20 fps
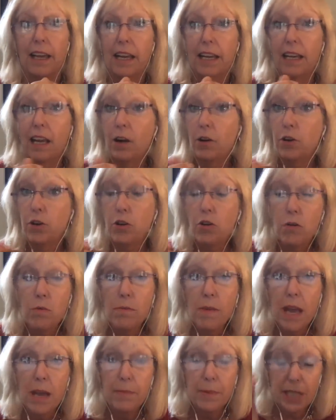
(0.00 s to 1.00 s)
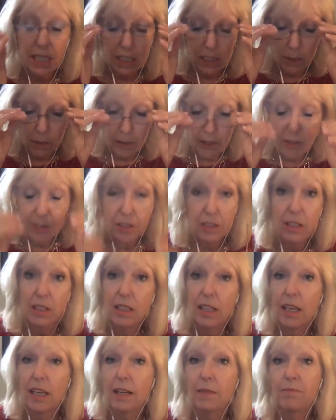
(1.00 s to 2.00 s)
Now, you may be
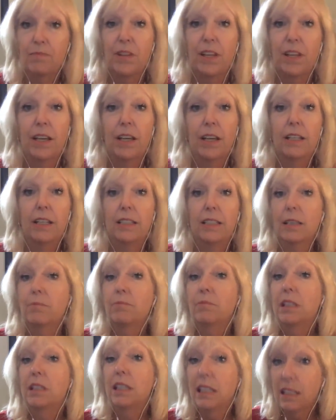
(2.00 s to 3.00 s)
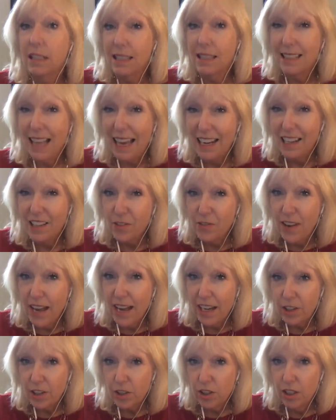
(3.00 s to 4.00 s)
experiencing some
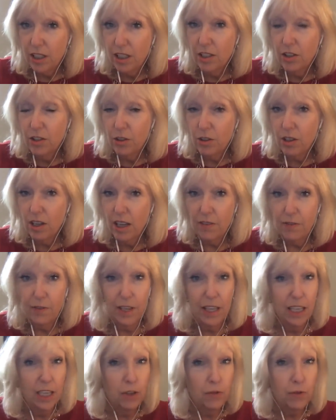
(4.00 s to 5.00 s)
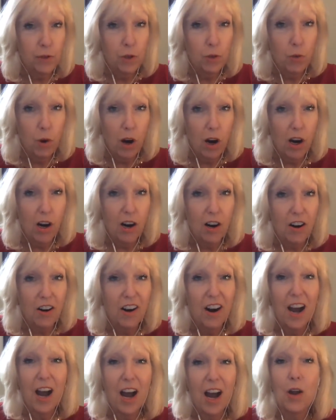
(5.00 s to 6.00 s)
dissatisfaction in your life. And if you
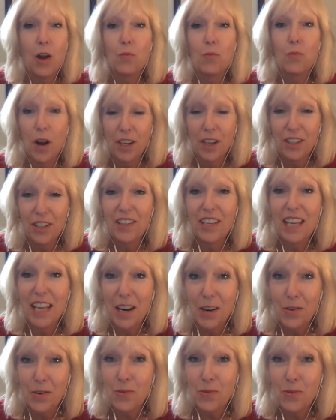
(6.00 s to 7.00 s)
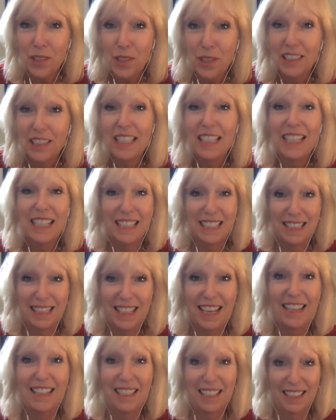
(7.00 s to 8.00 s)
are, I want you to get really
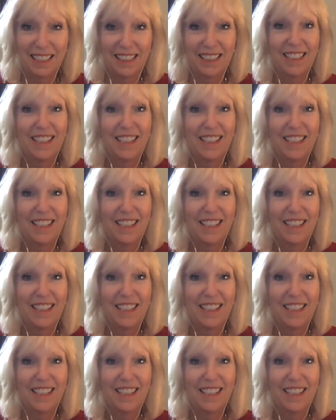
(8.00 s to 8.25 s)
excited.